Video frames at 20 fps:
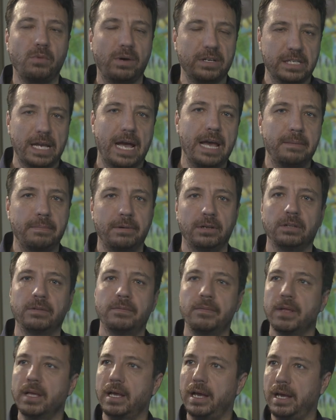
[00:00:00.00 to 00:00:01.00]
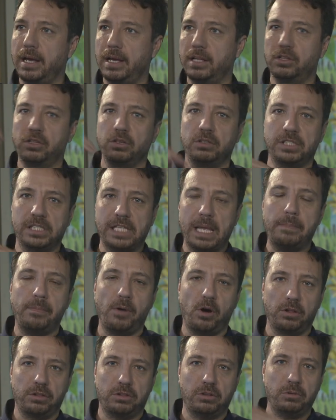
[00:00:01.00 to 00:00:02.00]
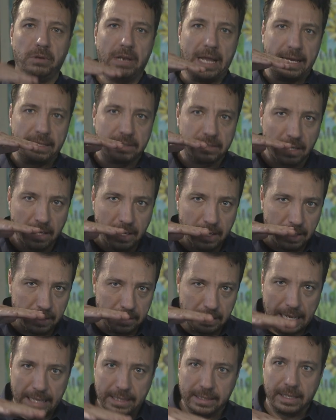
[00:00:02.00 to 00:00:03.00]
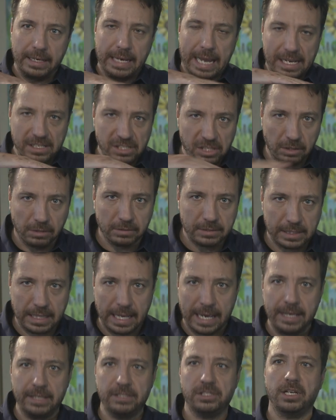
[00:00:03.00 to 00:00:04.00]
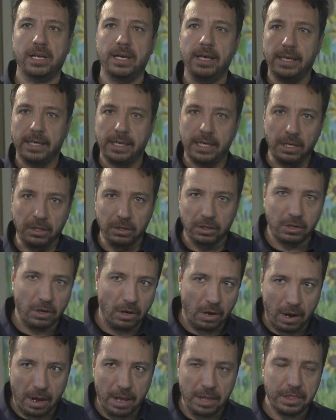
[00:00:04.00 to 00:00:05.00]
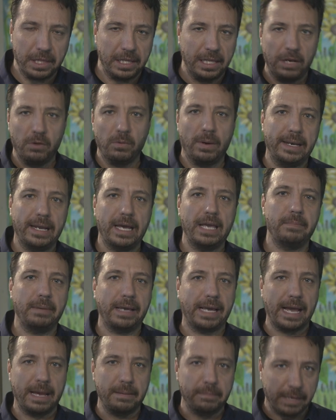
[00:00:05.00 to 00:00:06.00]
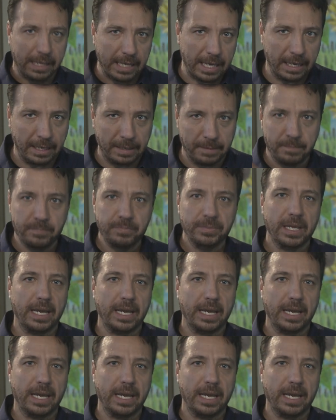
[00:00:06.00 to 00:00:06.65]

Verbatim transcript: was able uh, to step onto that, that national stage killed Goliath, and then one day he became king.